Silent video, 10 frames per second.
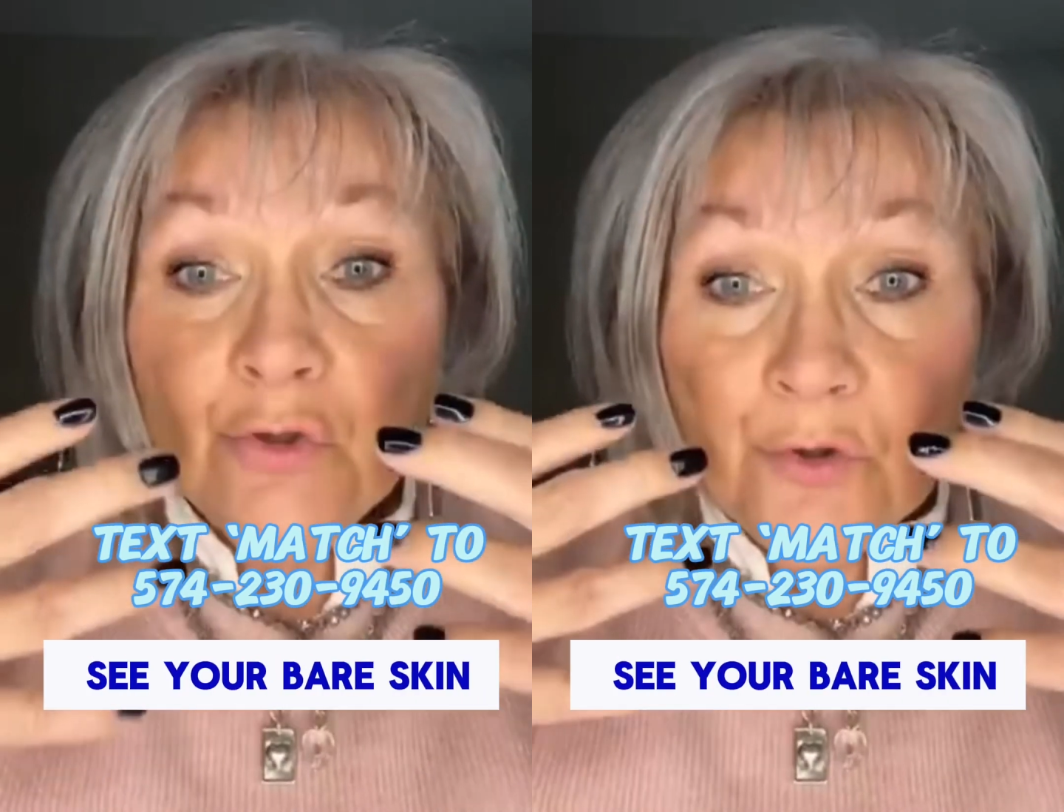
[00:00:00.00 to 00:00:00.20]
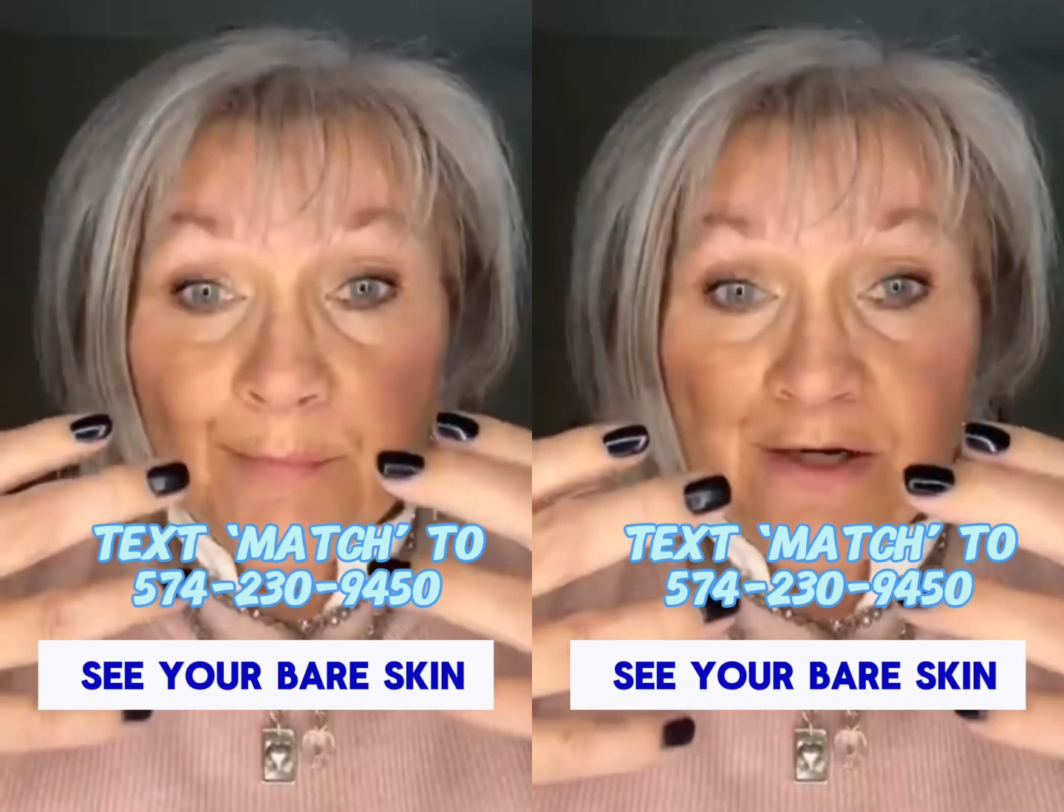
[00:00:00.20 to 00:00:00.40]

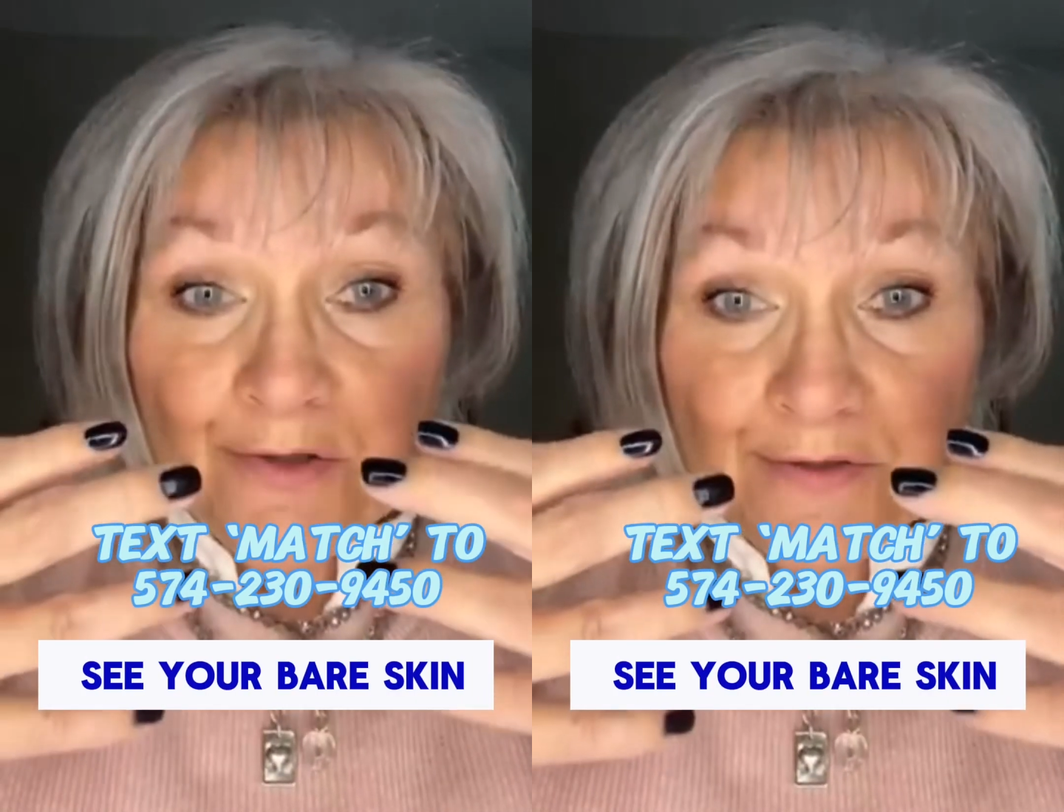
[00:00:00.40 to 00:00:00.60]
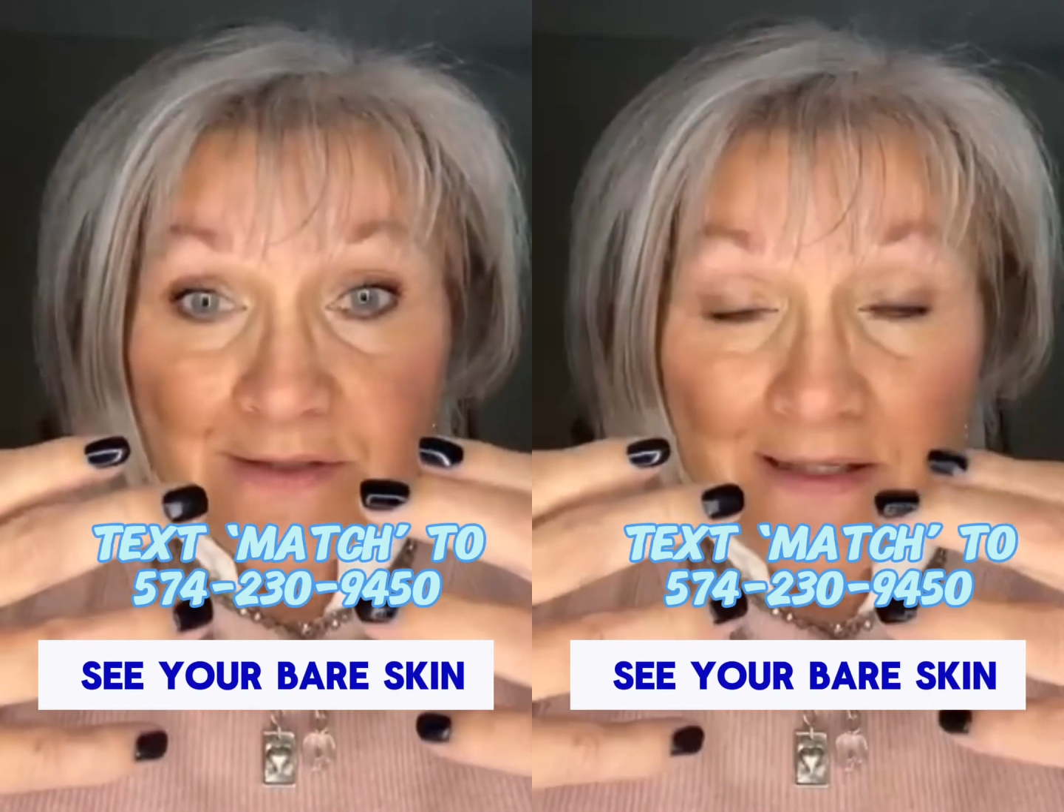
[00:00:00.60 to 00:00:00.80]
your
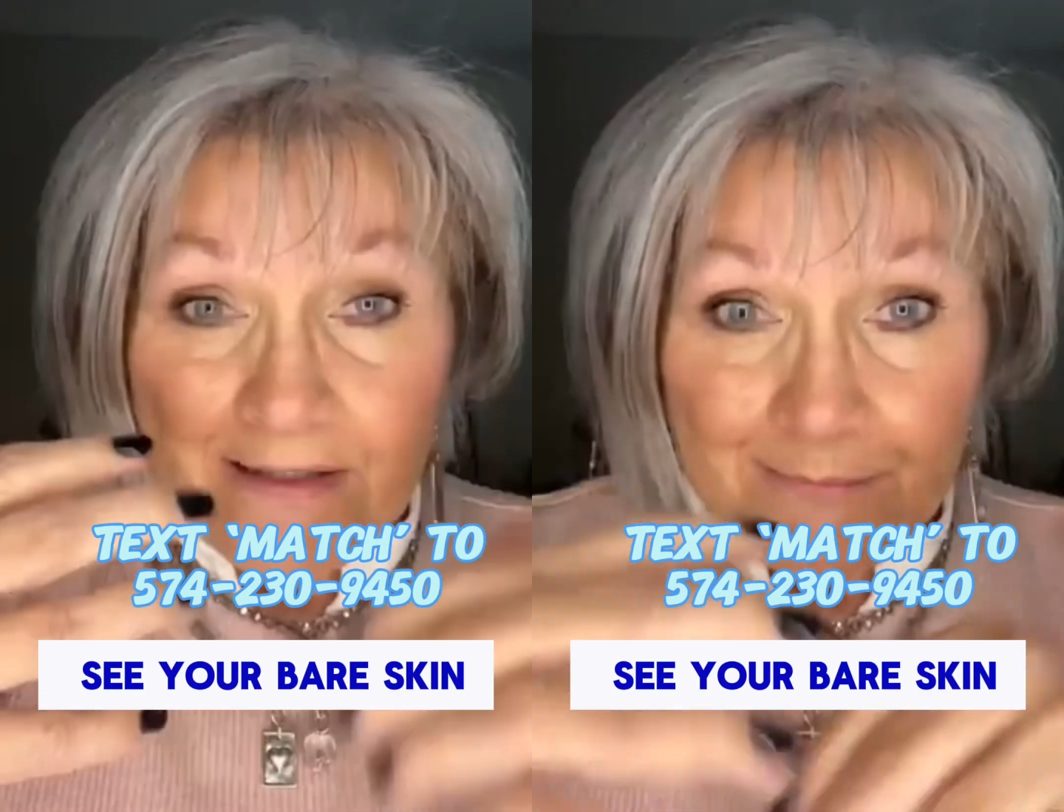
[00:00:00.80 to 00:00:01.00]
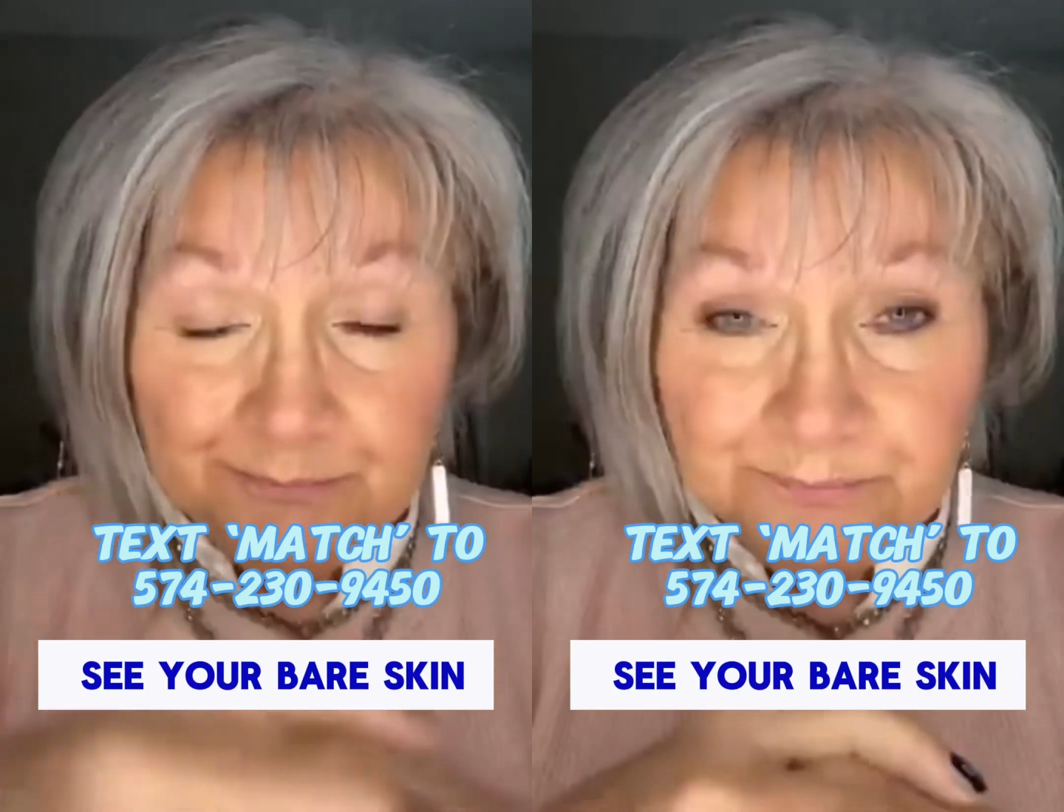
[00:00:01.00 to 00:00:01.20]
bare
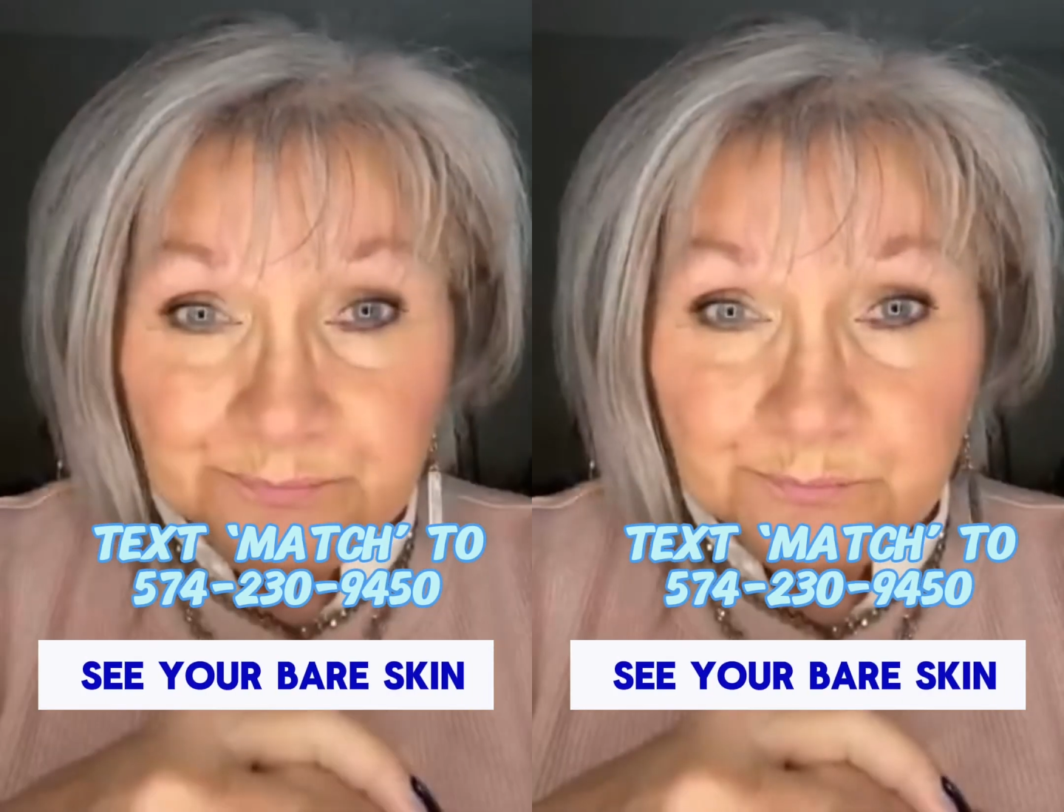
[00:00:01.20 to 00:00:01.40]
skin.